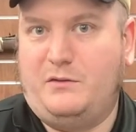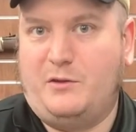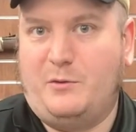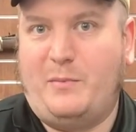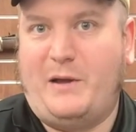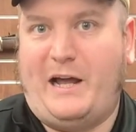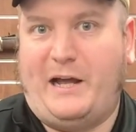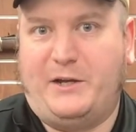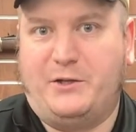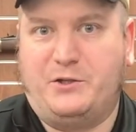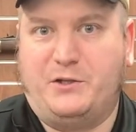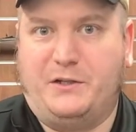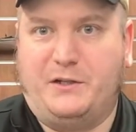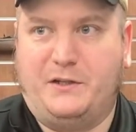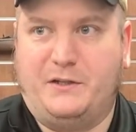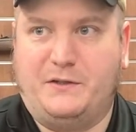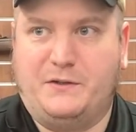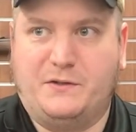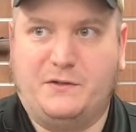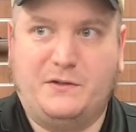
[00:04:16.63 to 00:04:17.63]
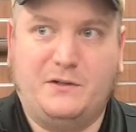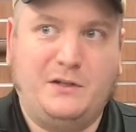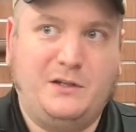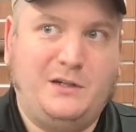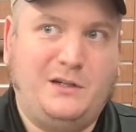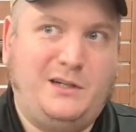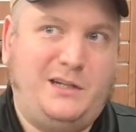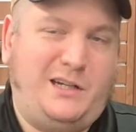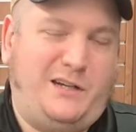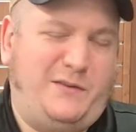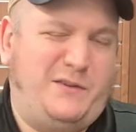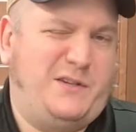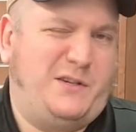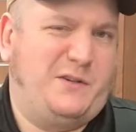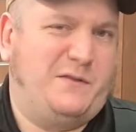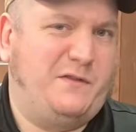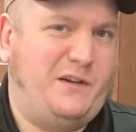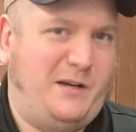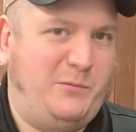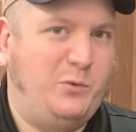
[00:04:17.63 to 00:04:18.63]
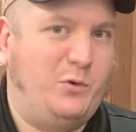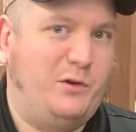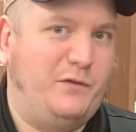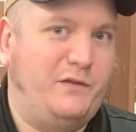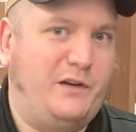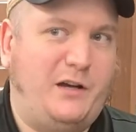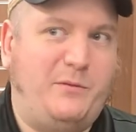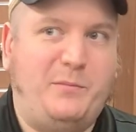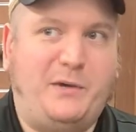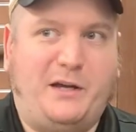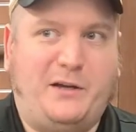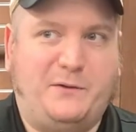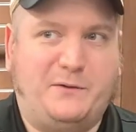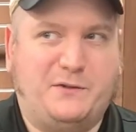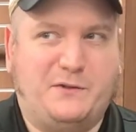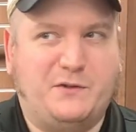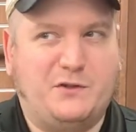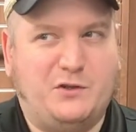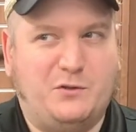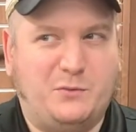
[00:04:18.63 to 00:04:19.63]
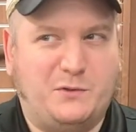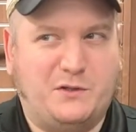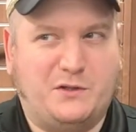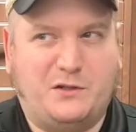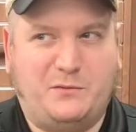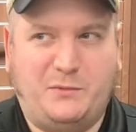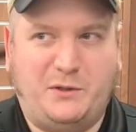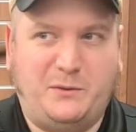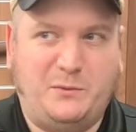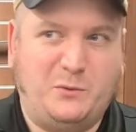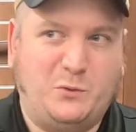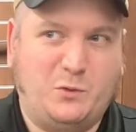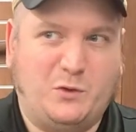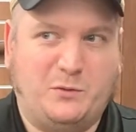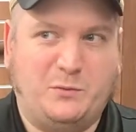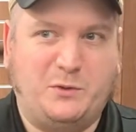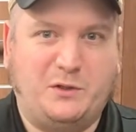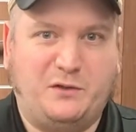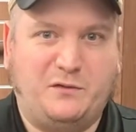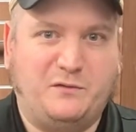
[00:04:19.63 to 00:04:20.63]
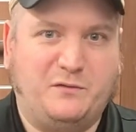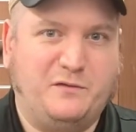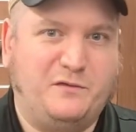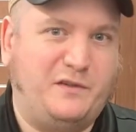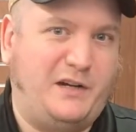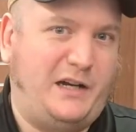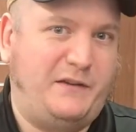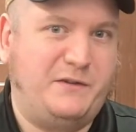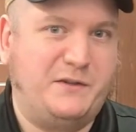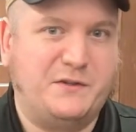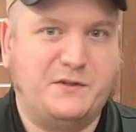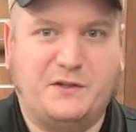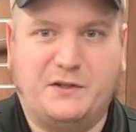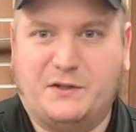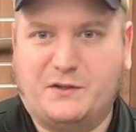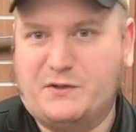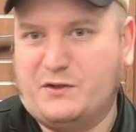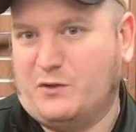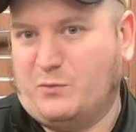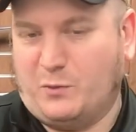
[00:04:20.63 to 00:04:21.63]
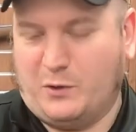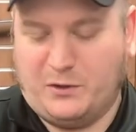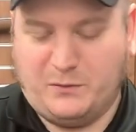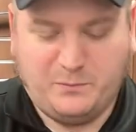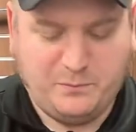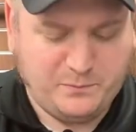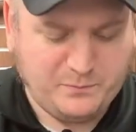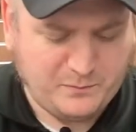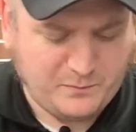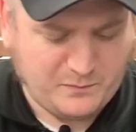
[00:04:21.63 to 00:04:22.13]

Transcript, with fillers: the packaging as, if it says 5.5 pounds, assume it's going to be between 5 to 6 somewhere.